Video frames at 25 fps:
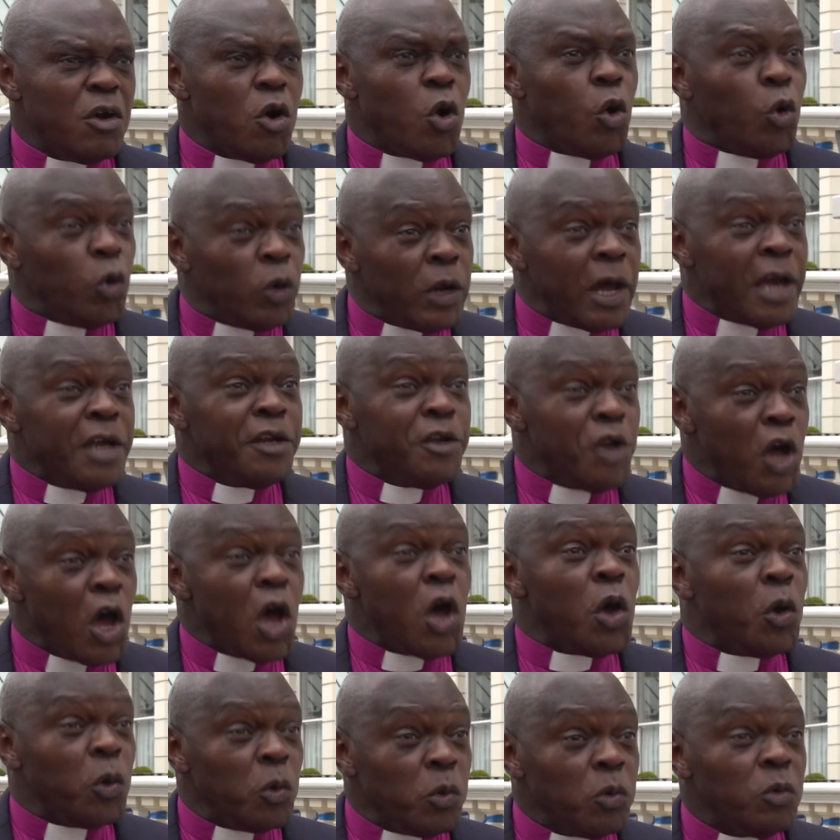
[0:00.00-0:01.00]
All I
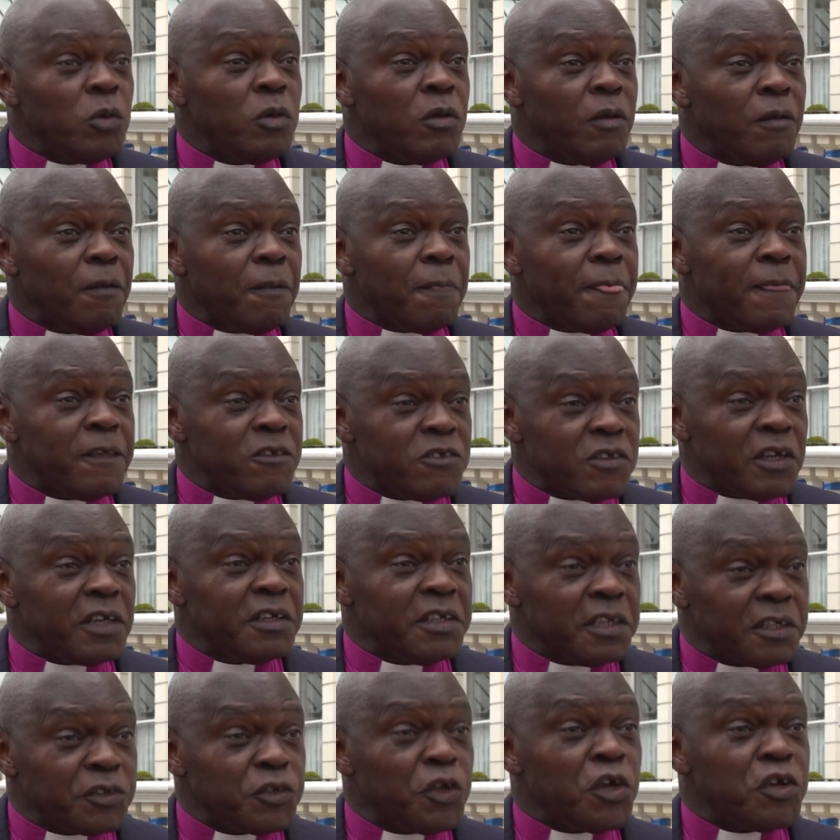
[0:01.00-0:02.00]
know is
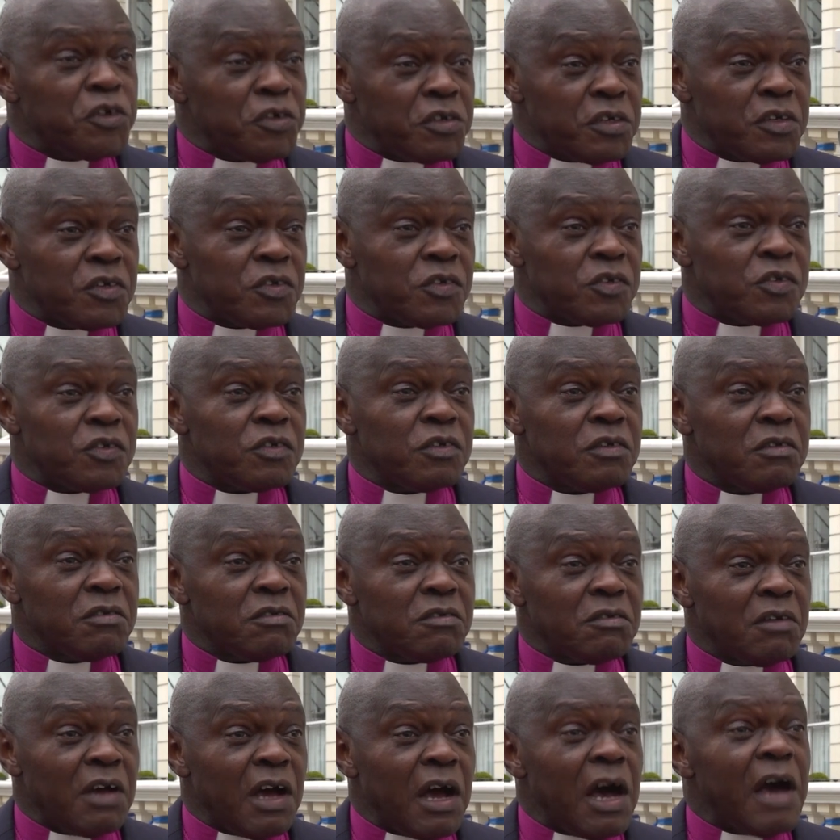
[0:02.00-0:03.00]
that dictators
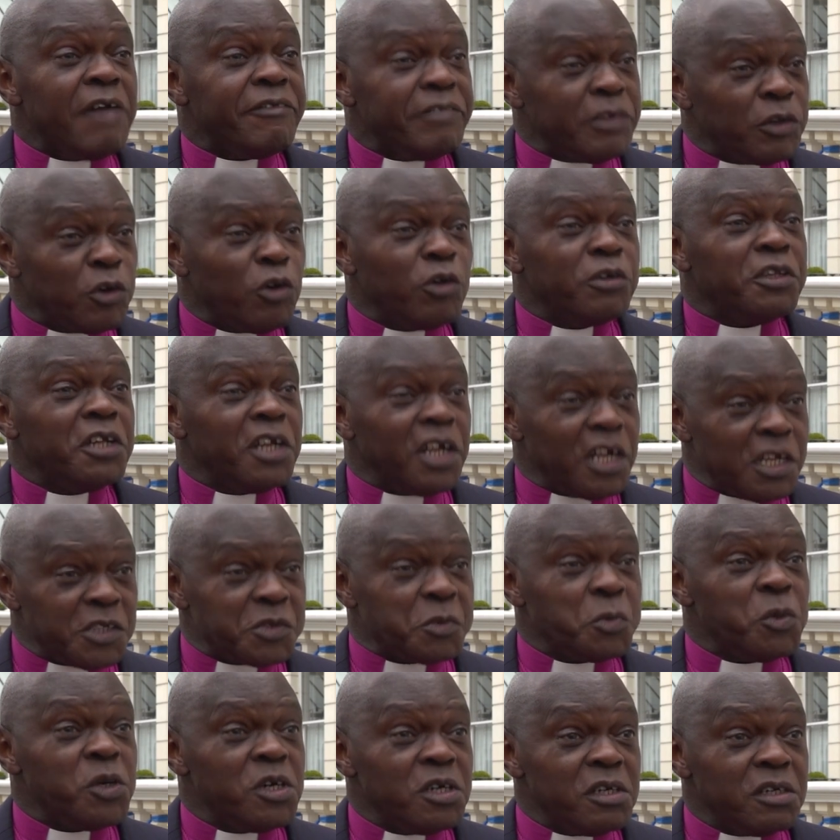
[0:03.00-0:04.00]
haven't got the
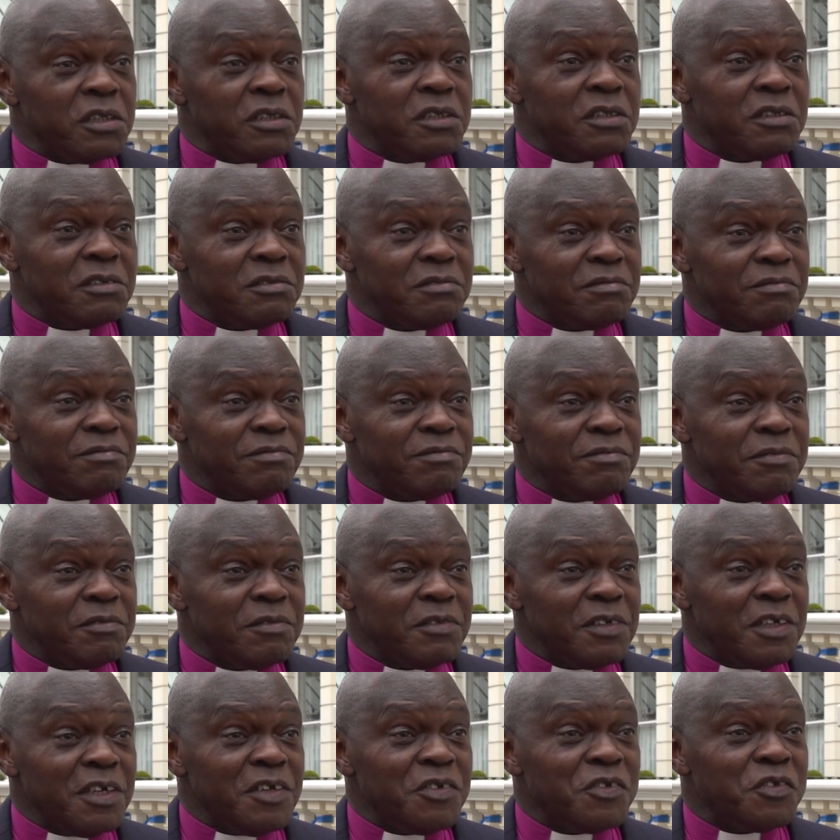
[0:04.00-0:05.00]
last
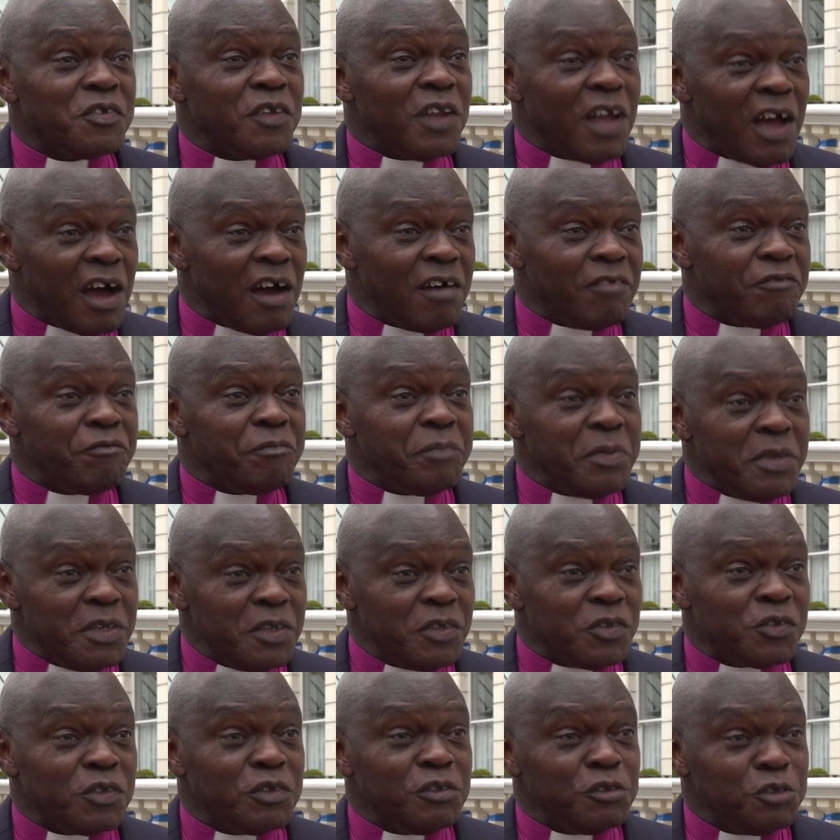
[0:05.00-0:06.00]
word. It's love,
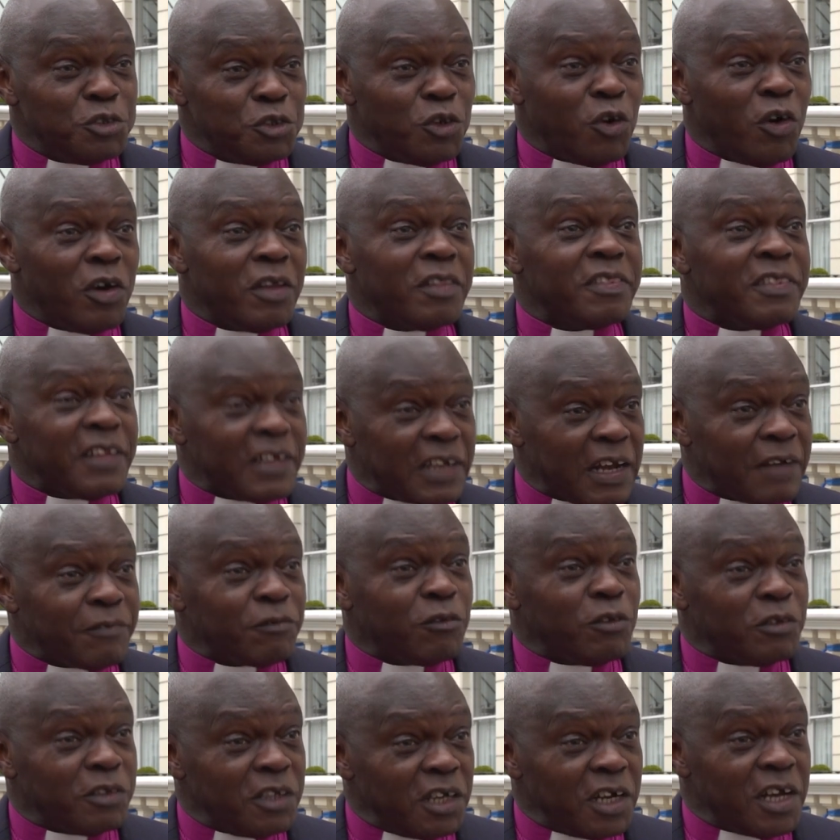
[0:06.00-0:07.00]
peace, and joy that
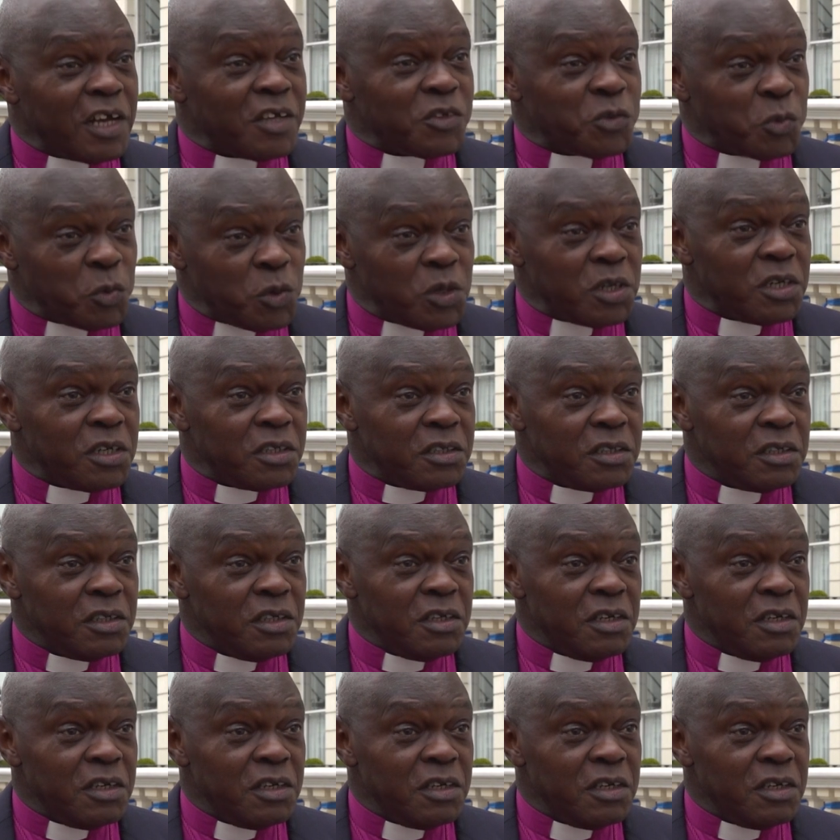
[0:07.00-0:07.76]
I've got the last word.